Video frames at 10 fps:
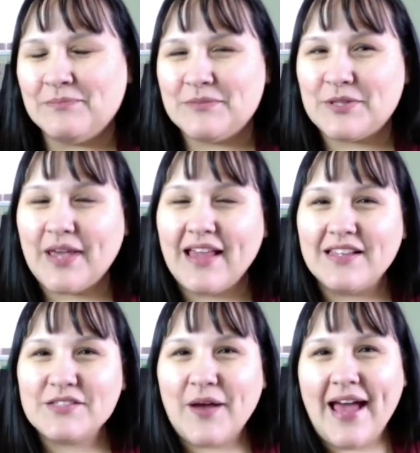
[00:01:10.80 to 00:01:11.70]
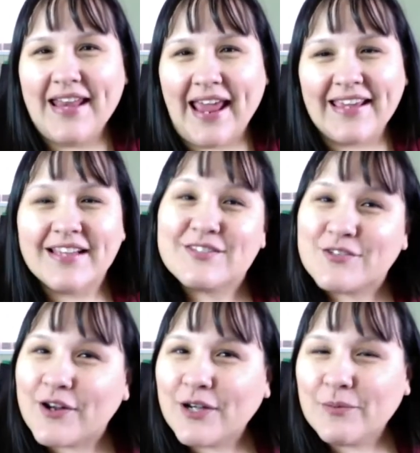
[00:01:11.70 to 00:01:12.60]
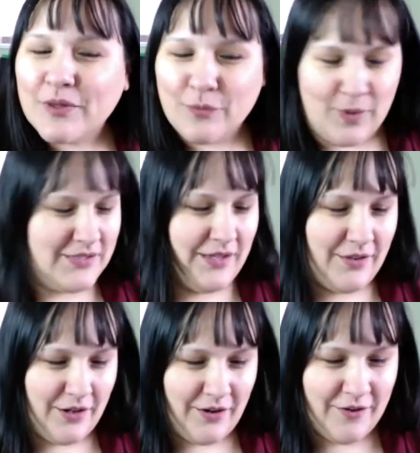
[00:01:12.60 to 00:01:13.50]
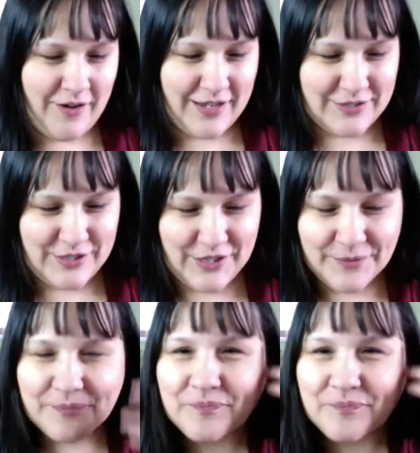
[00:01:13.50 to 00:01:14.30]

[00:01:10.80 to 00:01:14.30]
So yeah, let's go ahead and get started with what's on the current roster.